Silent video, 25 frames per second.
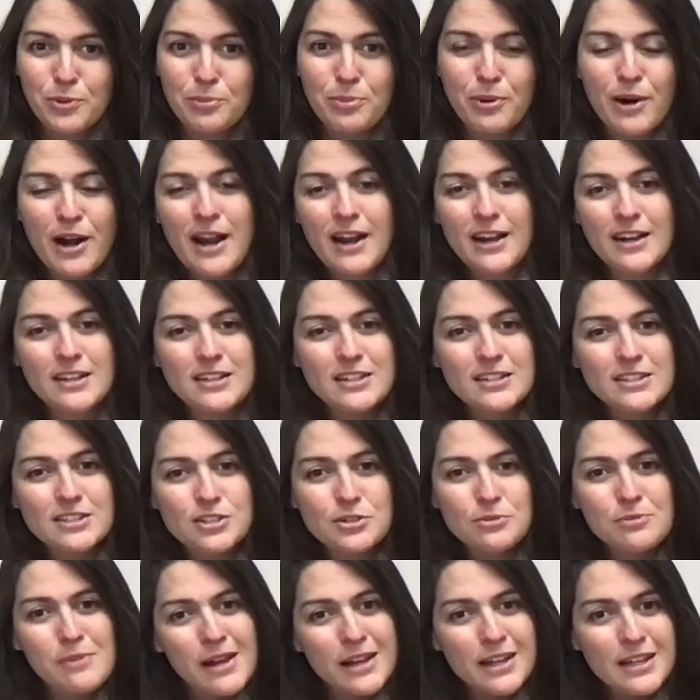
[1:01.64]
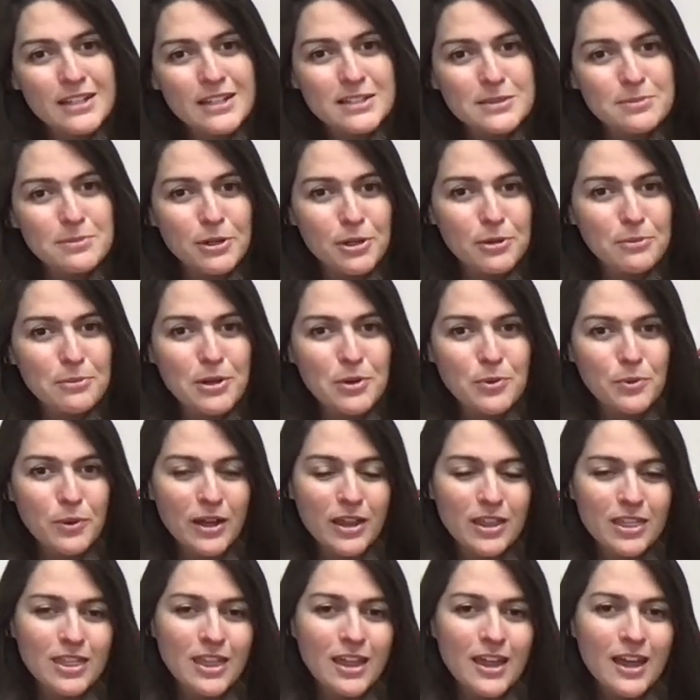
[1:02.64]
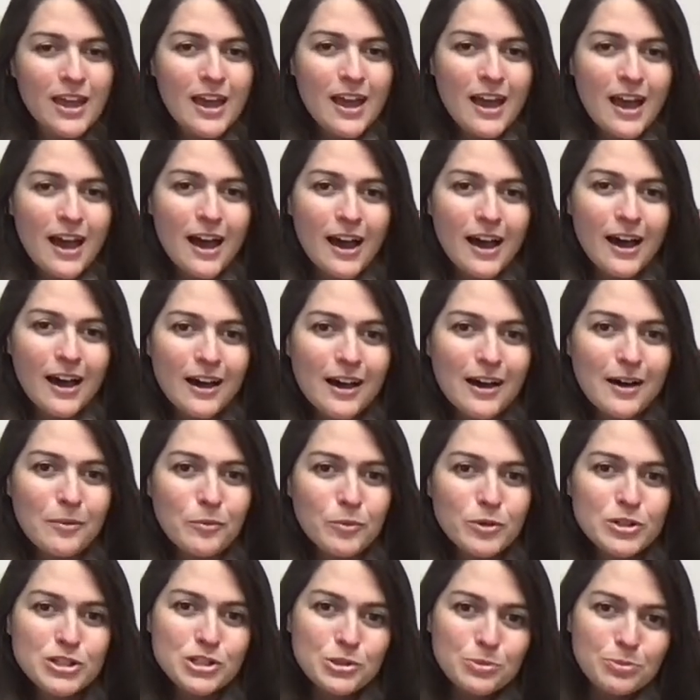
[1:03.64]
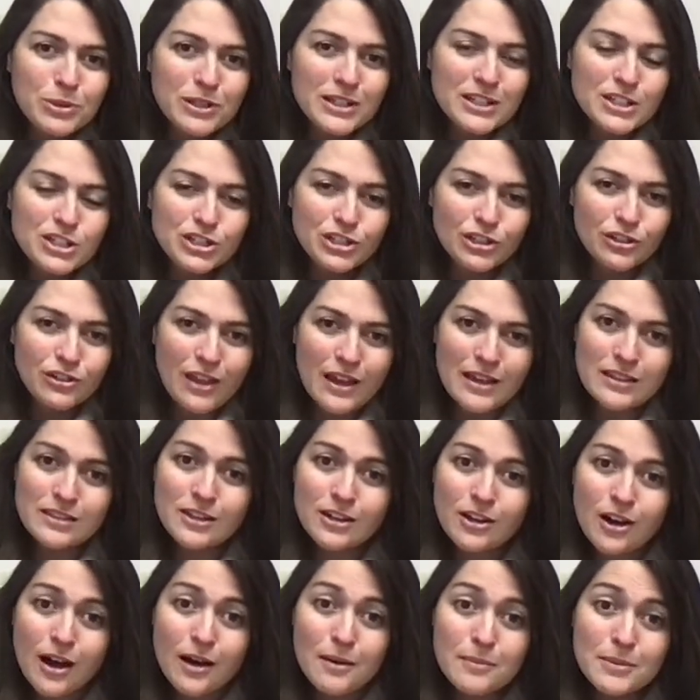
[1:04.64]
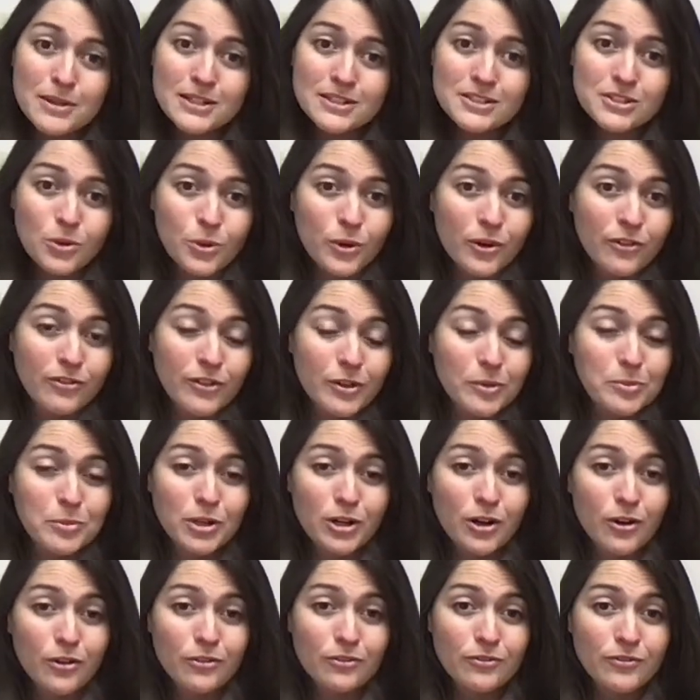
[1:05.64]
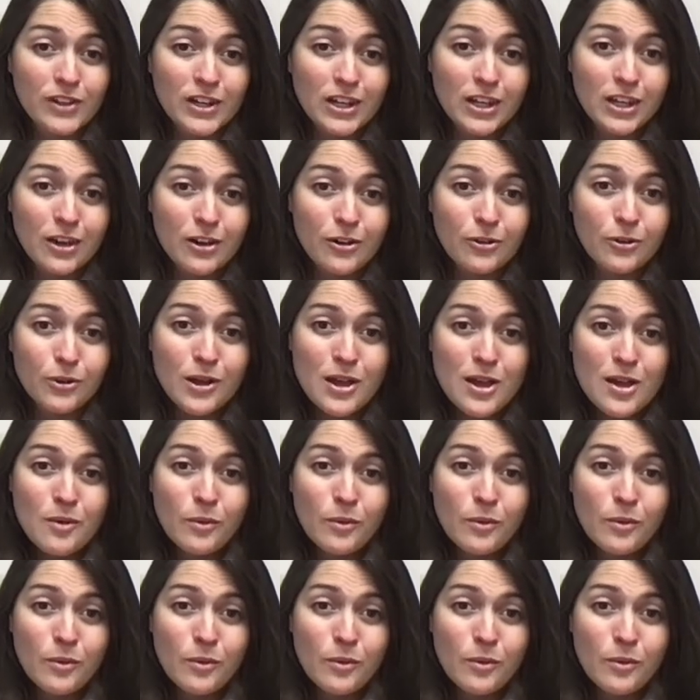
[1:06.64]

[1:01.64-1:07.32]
practice you might experiment with, would you please share that in the comments or film your own video?